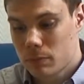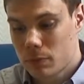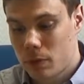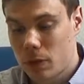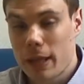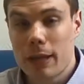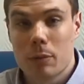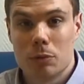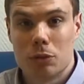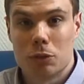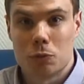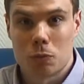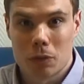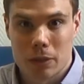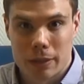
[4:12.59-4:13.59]
the language is
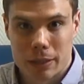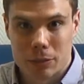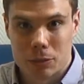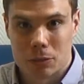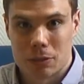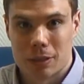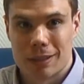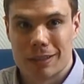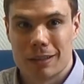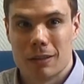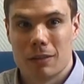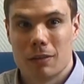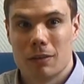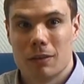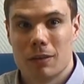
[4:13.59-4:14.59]
really interesting
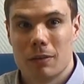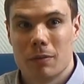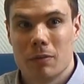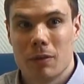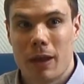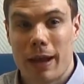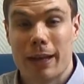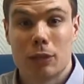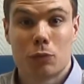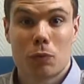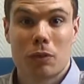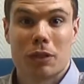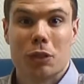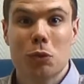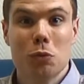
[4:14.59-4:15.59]
and it's
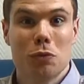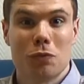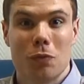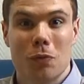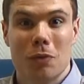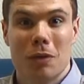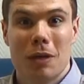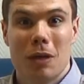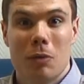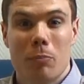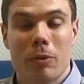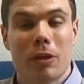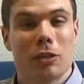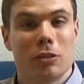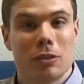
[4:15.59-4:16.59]
really useful
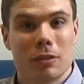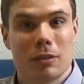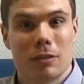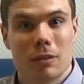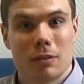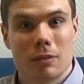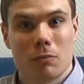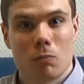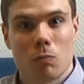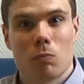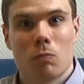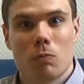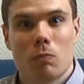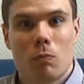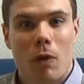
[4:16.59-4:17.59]
because
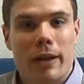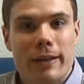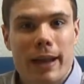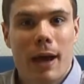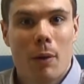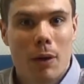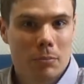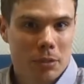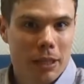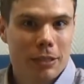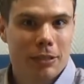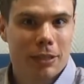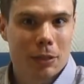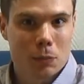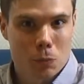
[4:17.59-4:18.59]
right now I'm
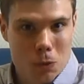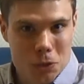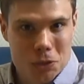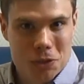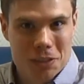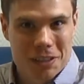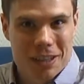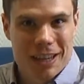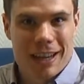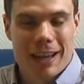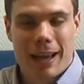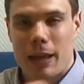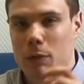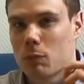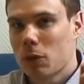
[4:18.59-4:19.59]
teaching in Russia,
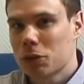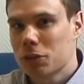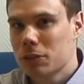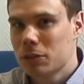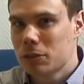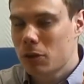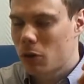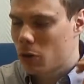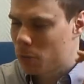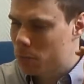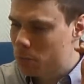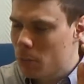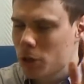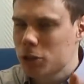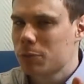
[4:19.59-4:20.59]
and Russians are
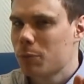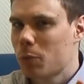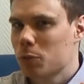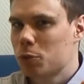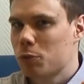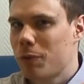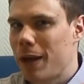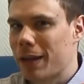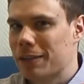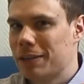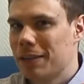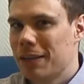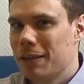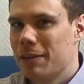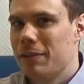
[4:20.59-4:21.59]
much more
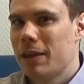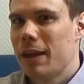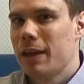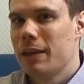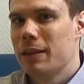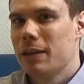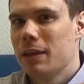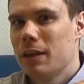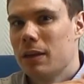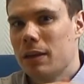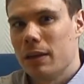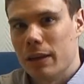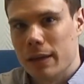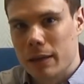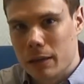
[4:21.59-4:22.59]
direct than
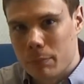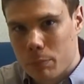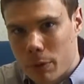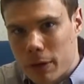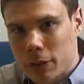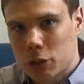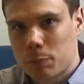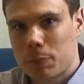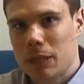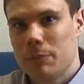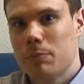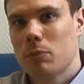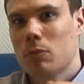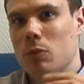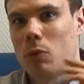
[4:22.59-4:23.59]
British
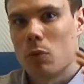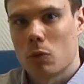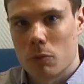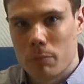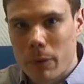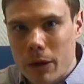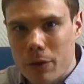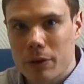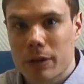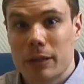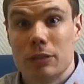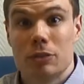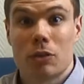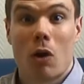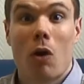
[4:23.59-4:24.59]
people or
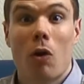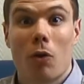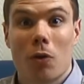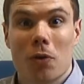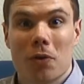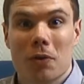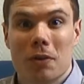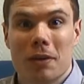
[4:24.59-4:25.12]
Americans are.